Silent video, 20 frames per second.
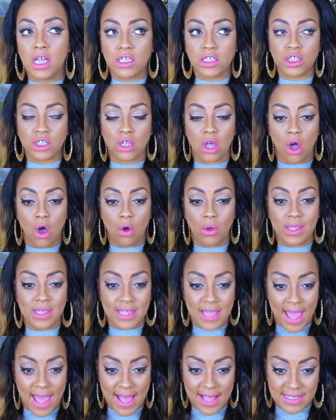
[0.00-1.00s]
So
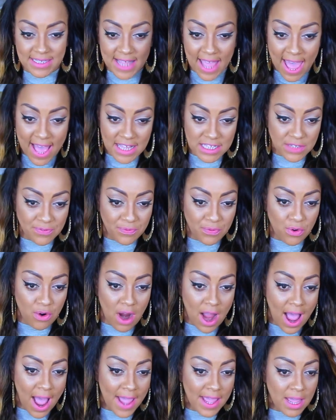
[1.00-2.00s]
yes, as
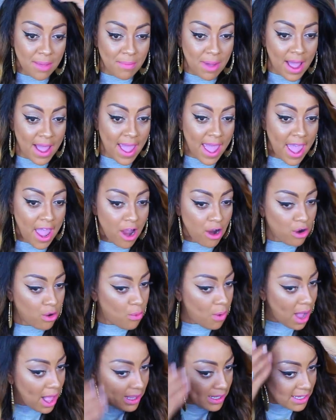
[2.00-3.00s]
for I Am My Hair
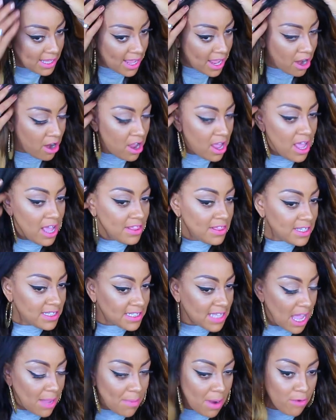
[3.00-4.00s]
quality hair,
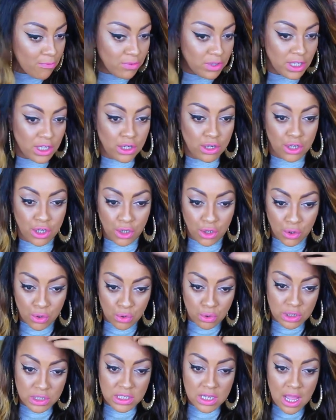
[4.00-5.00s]
this came out really
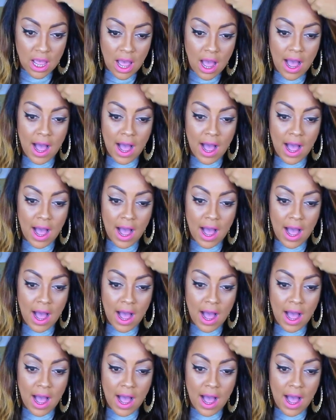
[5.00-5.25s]
cute.